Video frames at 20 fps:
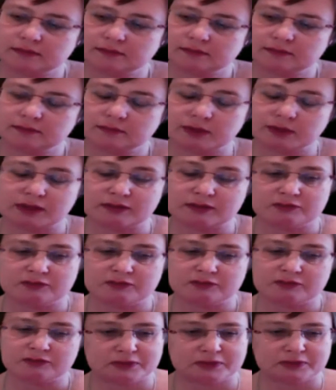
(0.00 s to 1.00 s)
well,
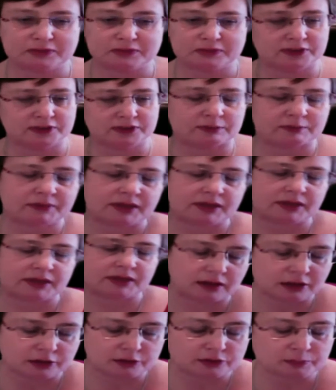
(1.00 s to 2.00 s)
to be honest, and
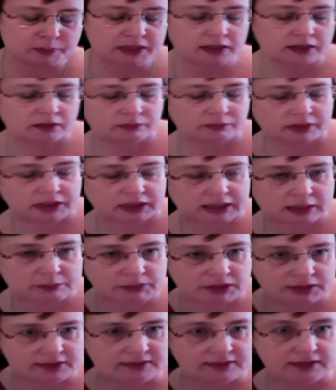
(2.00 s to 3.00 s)
I know speaking at
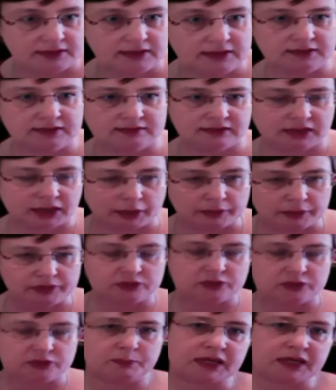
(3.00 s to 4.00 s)
WordCamp London isn't
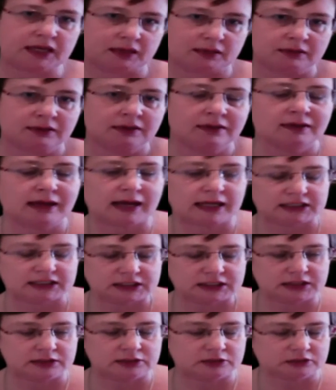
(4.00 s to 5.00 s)
going to be
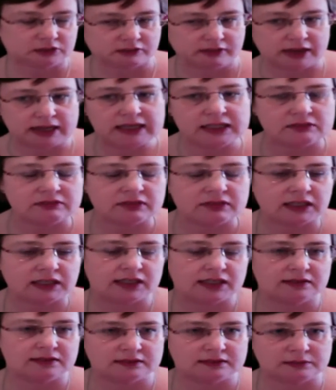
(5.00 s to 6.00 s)
actually directly
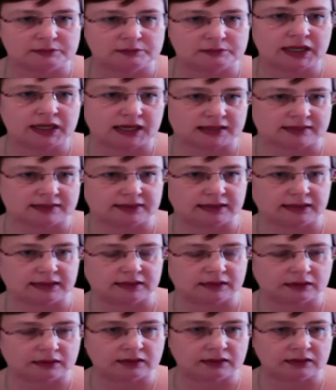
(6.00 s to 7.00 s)
related to me getting
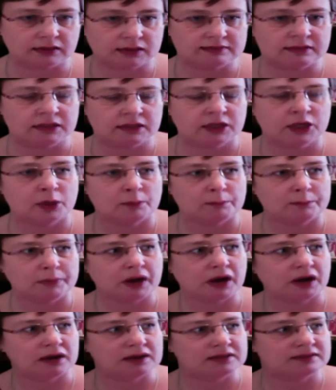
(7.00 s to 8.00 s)
clients,
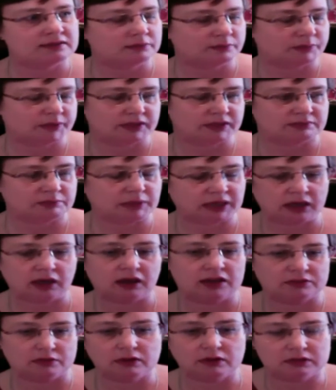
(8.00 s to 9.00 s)
but because my
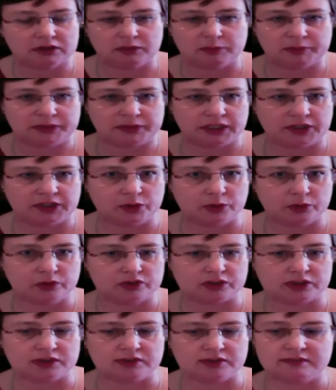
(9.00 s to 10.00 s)
clients aren't going to be in the
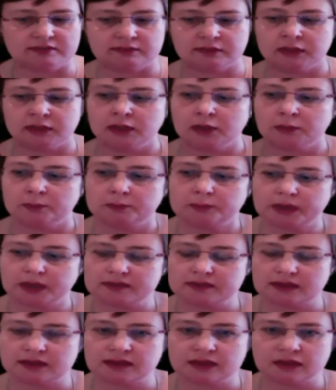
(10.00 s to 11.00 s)
audience.
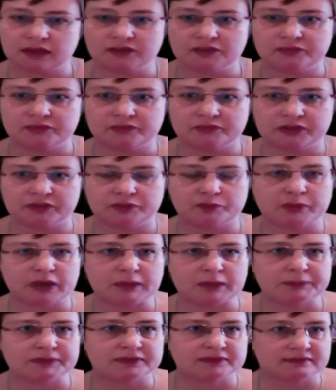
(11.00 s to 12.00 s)
But I think if
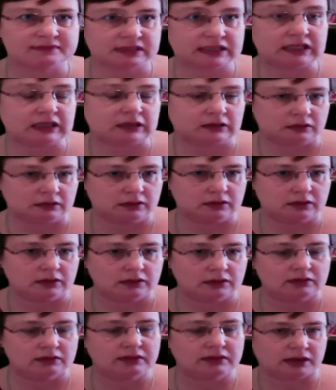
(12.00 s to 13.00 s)
people see
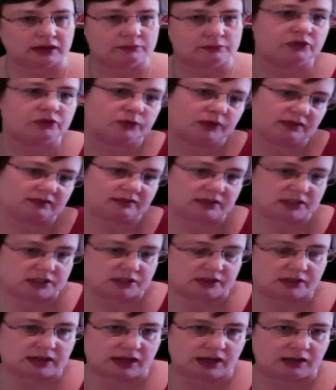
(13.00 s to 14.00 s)
that I'm doing such
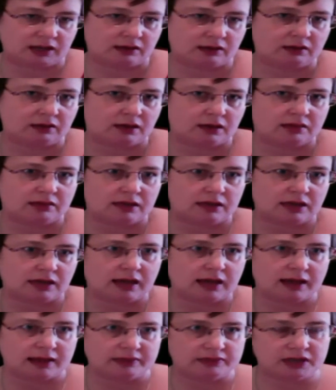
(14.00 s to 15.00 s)
a thing, then
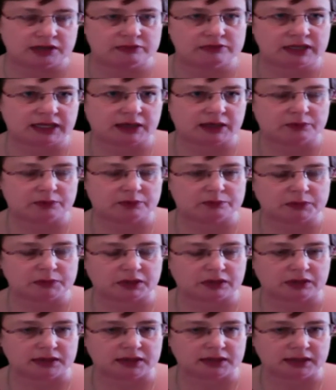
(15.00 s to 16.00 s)
that really helps
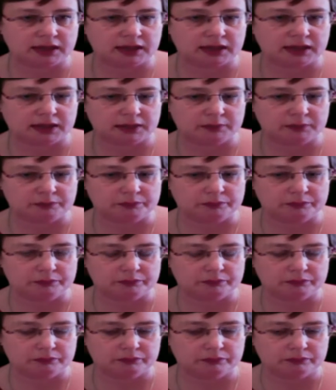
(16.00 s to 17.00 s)
my
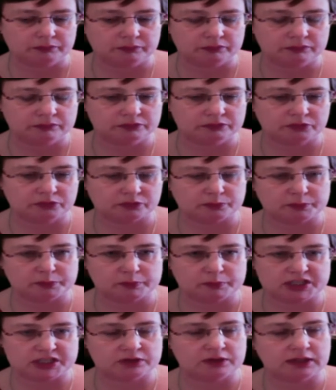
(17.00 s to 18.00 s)
sort of
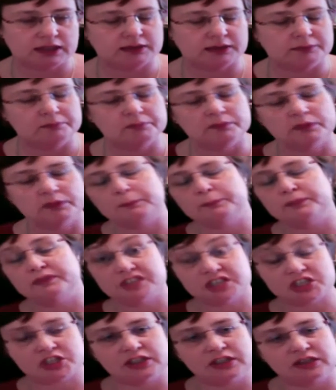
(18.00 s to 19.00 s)

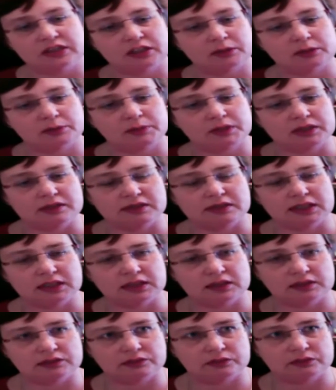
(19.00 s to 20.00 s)
position in the community
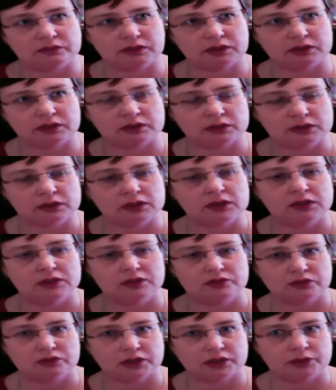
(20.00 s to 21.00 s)
and that sort of thing.
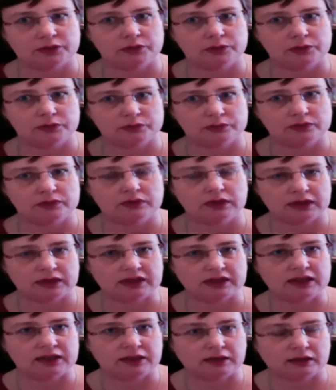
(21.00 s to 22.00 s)
So I
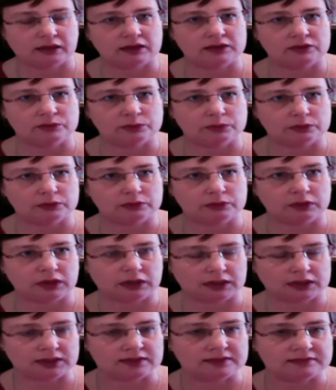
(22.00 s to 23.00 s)
think clients will
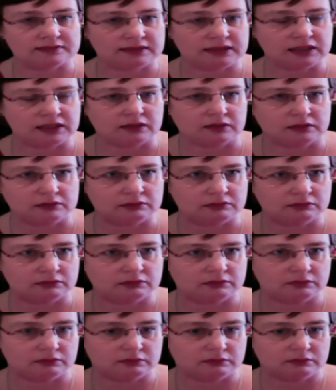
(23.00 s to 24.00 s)
like to see that
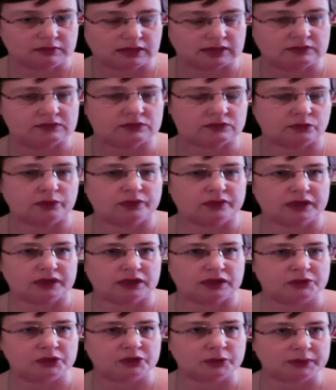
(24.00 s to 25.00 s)
that's the sort of thing
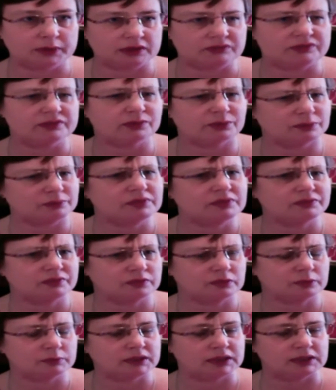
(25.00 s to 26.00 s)
I'm doing, if you see
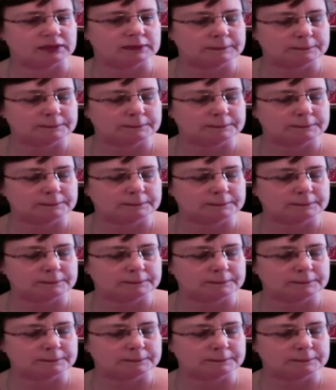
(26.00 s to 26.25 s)
what I mean.